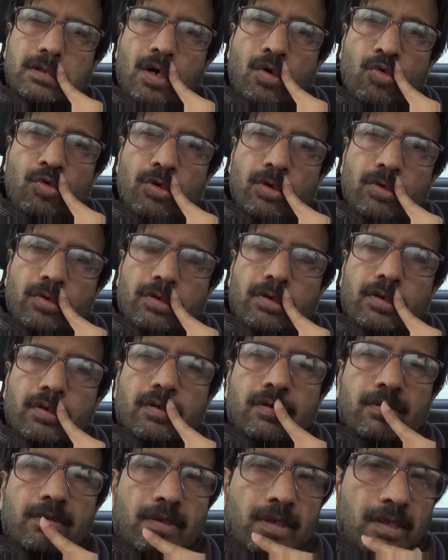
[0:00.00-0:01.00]
outlook you
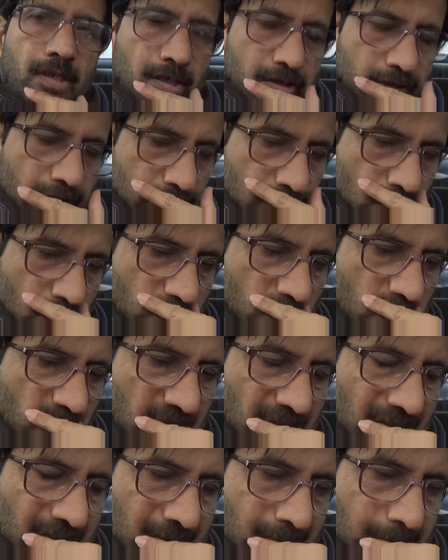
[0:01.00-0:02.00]
know long term
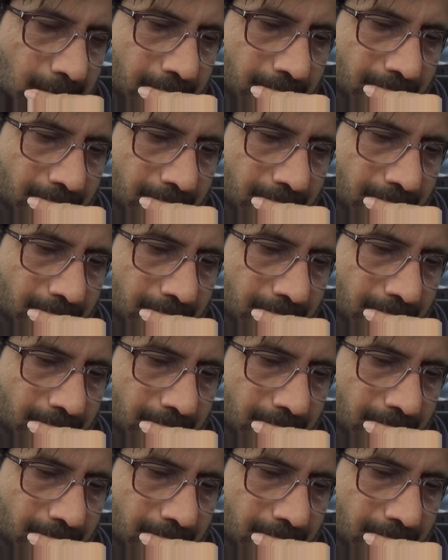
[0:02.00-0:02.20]
outlook you know